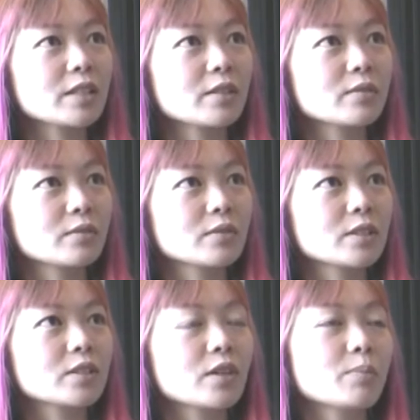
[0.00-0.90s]
to be like a
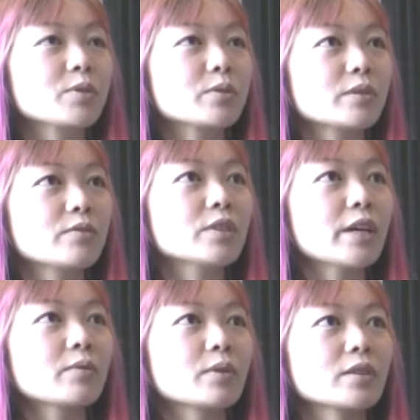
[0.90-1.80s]
really good opportunity
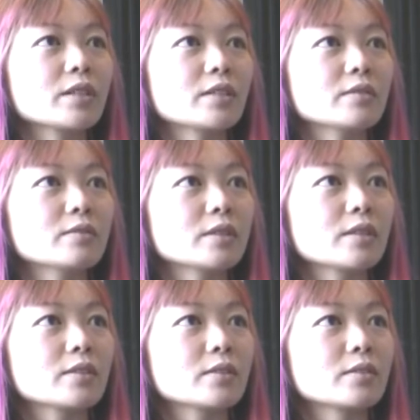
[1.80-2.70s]
for networking
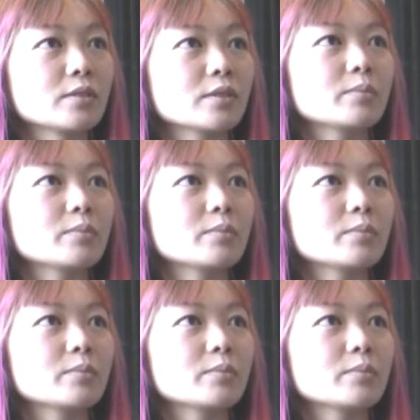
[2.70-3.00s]
with other